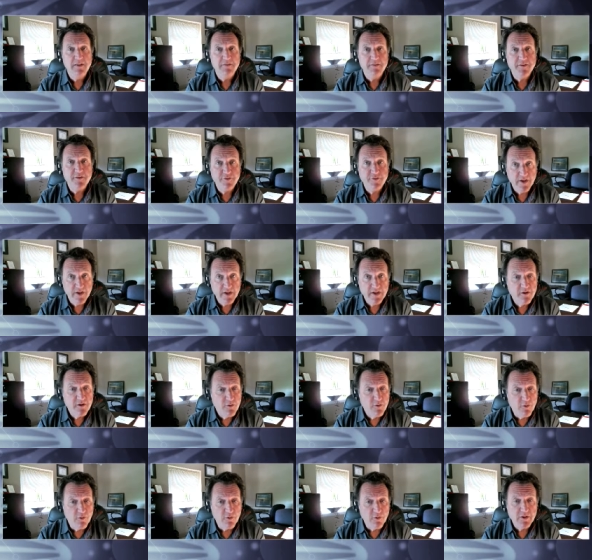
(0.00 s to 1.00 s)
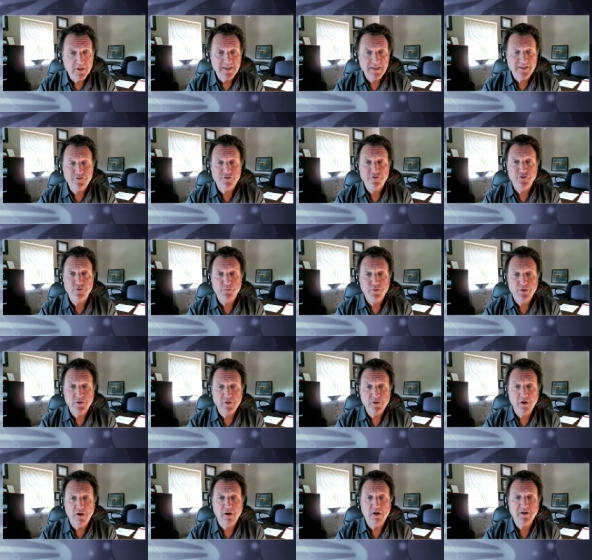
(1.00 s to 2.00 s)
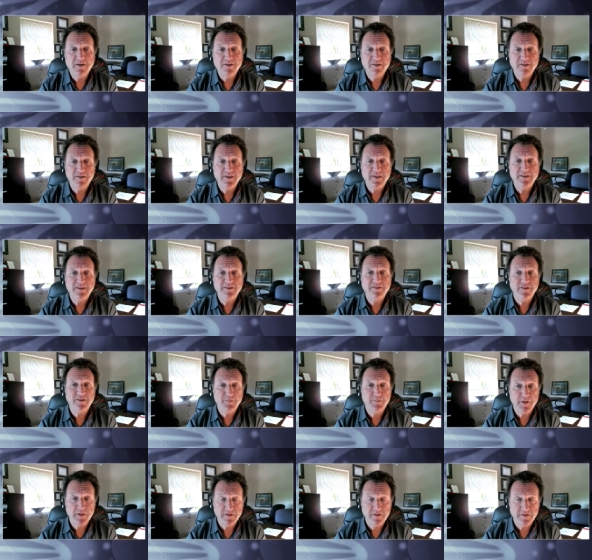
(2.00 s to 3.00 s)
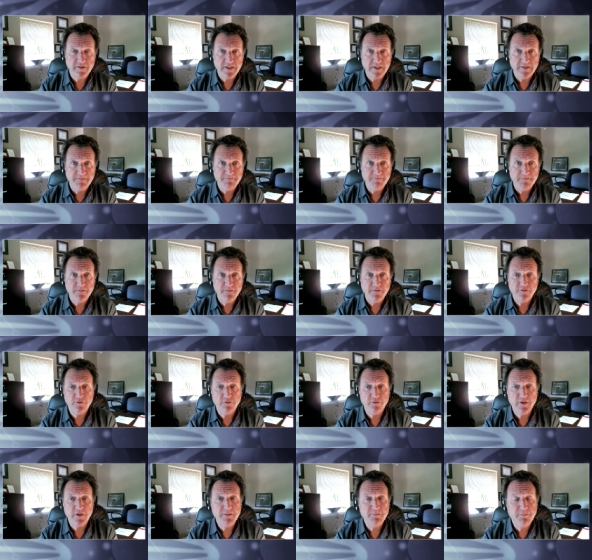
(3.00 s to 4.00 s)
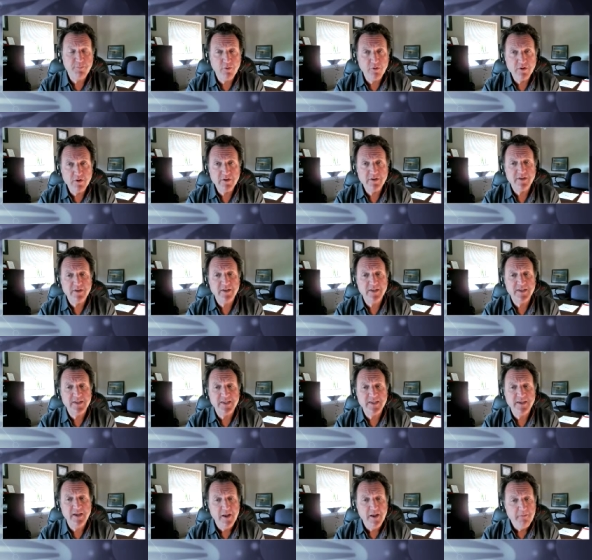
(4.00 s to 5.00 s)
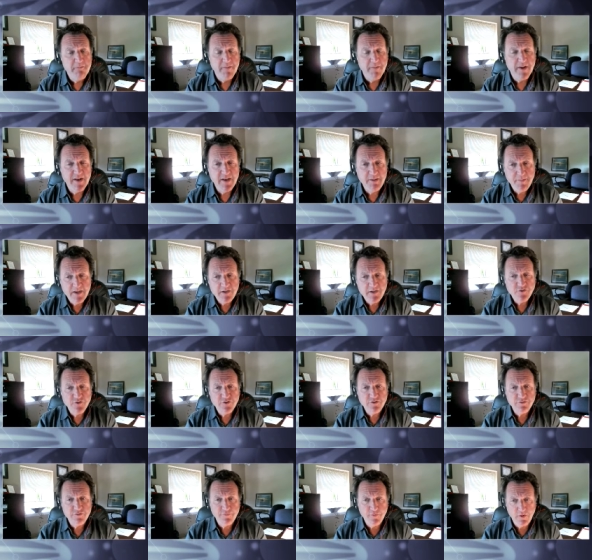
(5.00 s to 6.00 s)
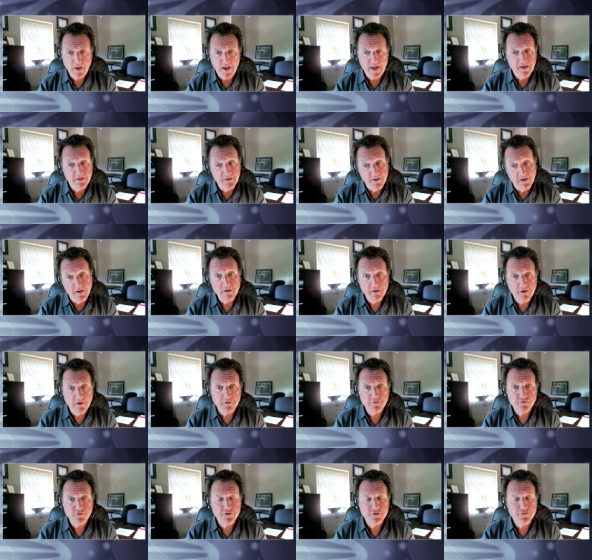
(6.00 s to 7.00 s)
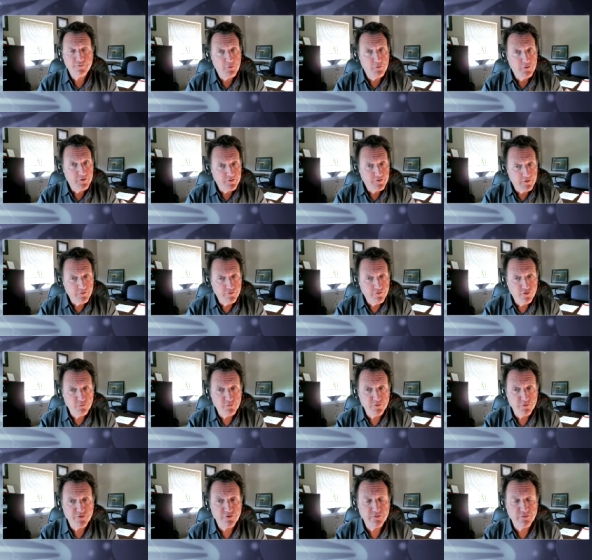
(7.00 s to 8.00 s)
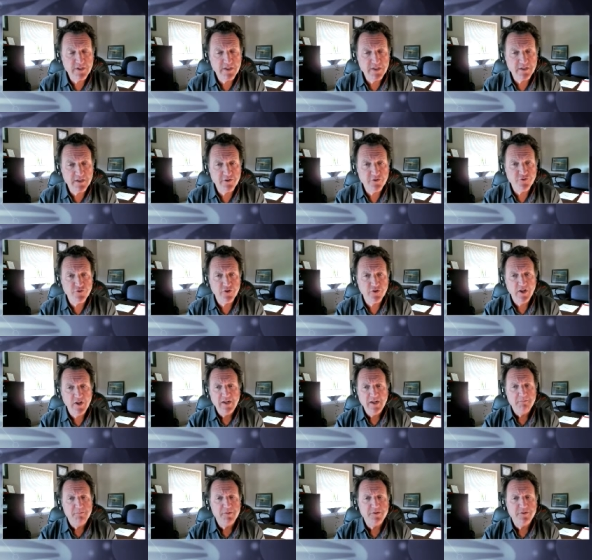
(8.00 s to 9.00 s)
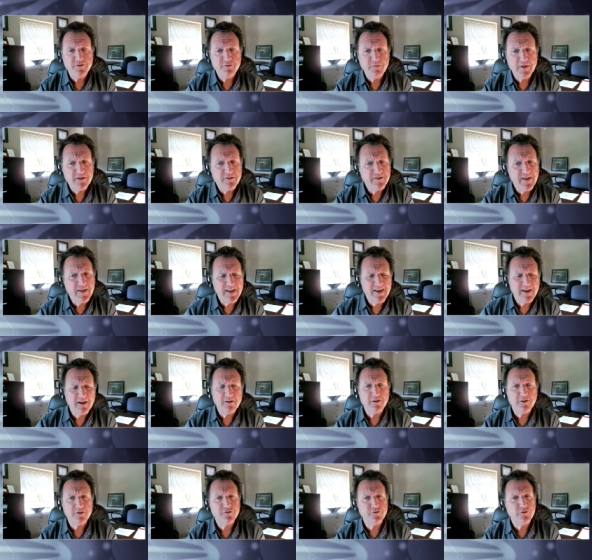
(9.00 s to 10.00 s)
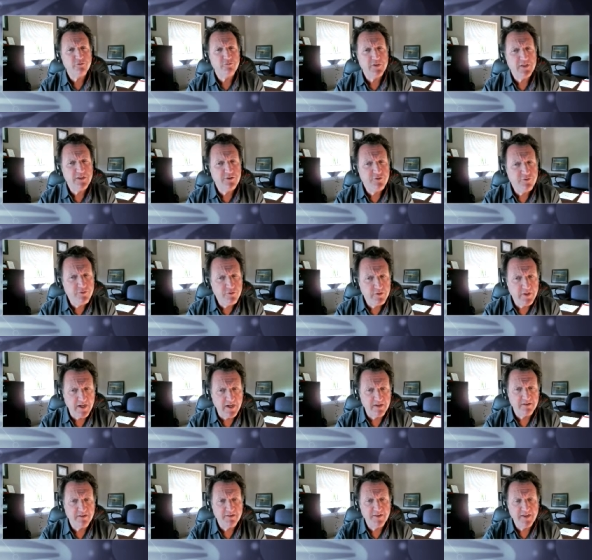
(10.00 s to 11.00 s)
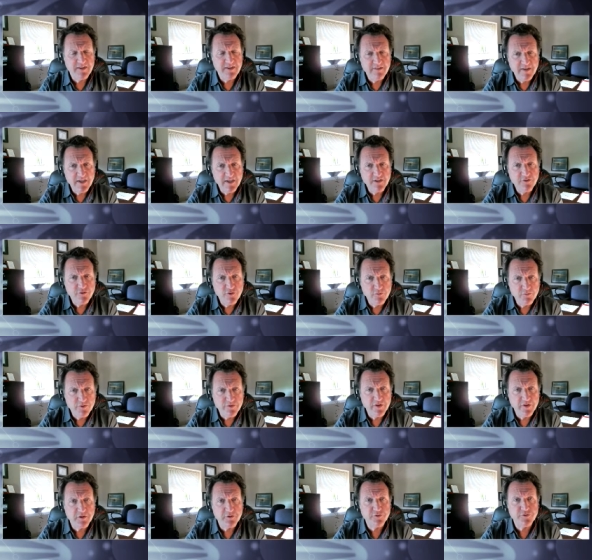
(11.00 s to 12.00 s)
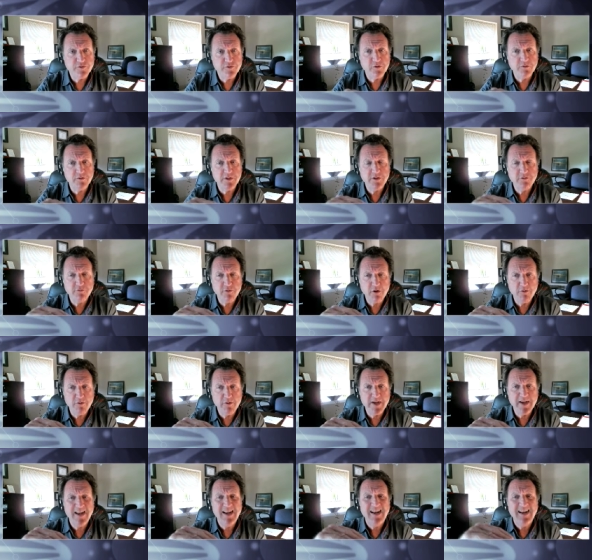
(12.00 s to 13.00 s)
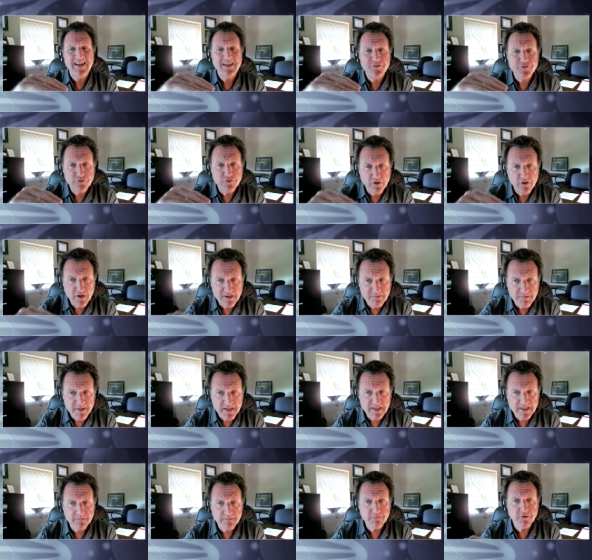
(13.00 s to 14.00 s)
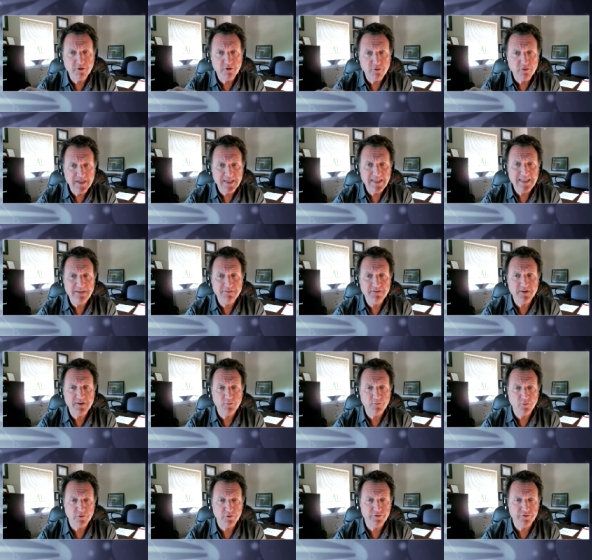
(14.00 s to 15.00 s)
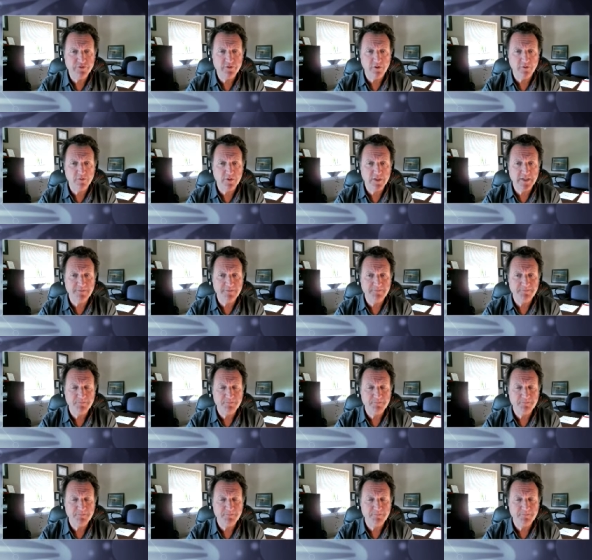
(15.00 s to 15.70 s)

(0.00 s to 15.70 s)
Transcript: The second goal is to prolong disease stability. So importantly, many patients fo- and oncologists focus on tumor shrinkage, but somatostatin analogs don't really do that. They take tumors that are slowly growing and try and make them grow even more slowly,